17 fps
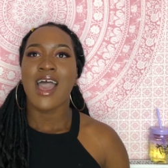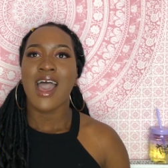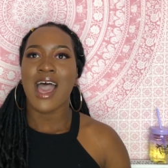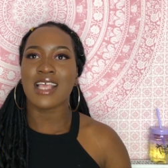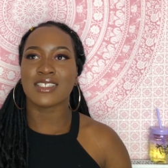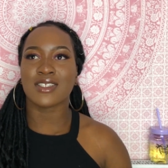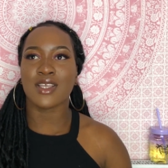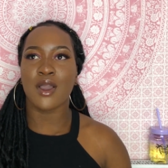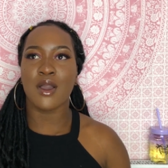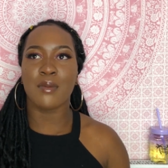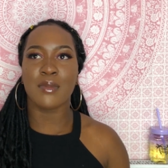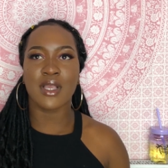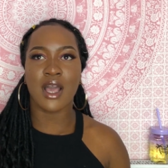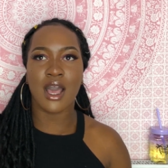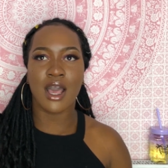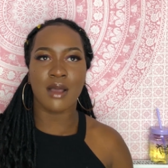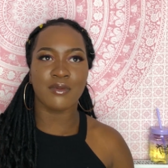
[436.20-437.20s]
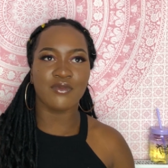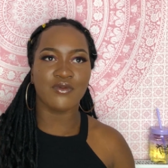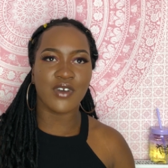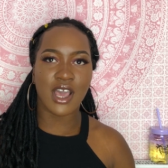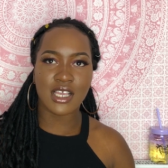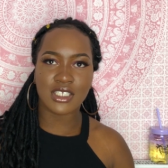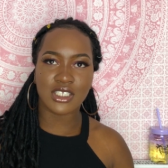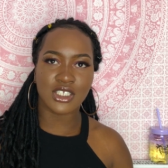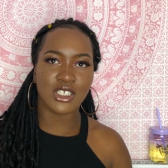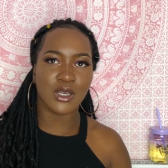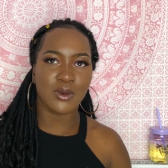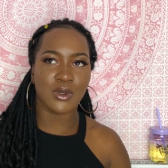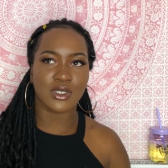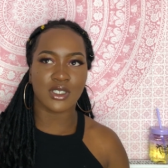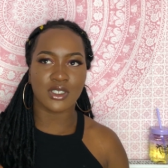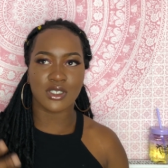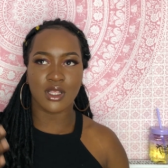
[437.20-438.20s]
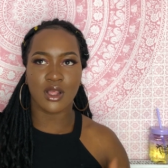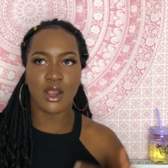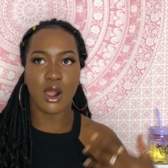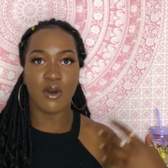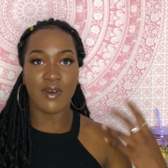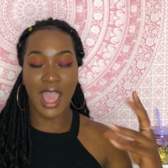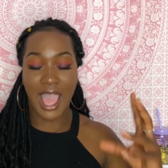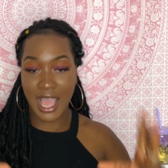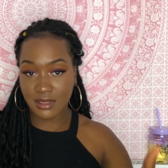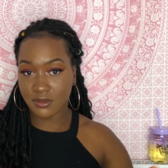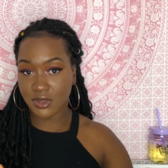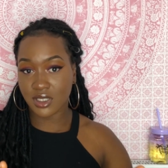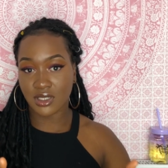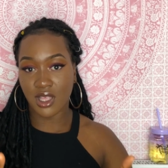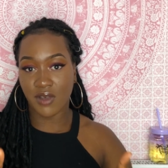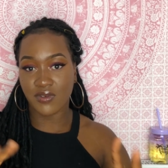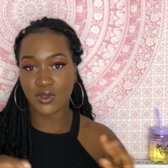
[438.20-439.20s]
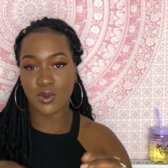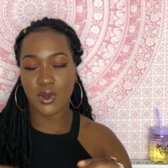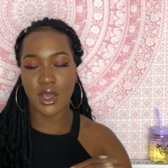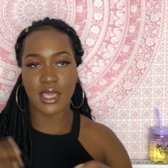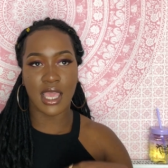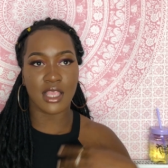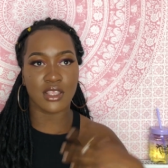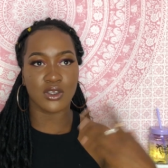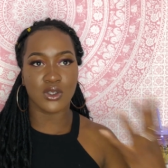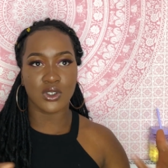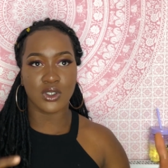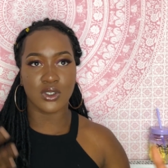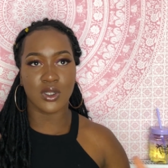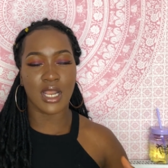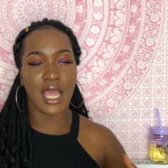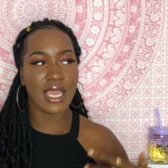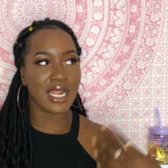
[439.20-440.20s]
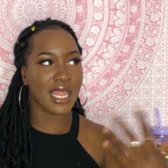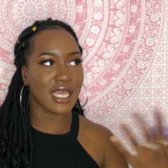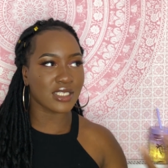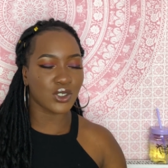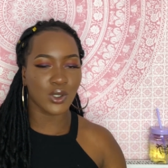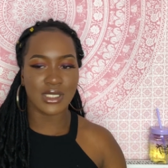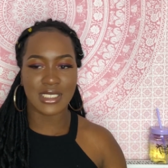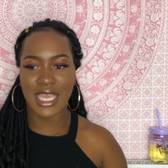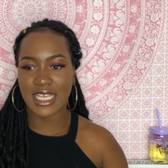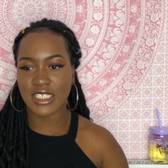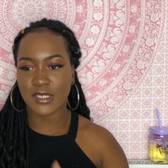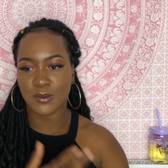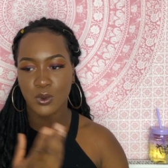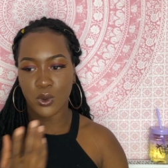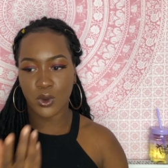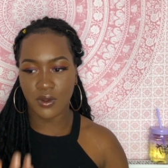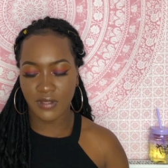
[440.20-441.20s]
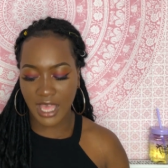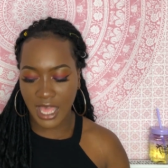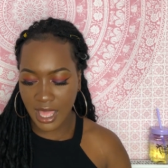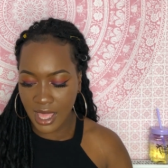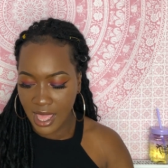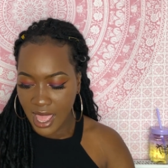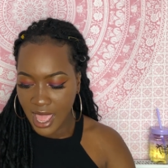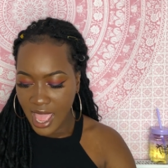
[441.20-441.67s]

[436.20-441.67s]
And so first year was just a lot of admin stuff as well, getting used to like collecting your textbook, all of that.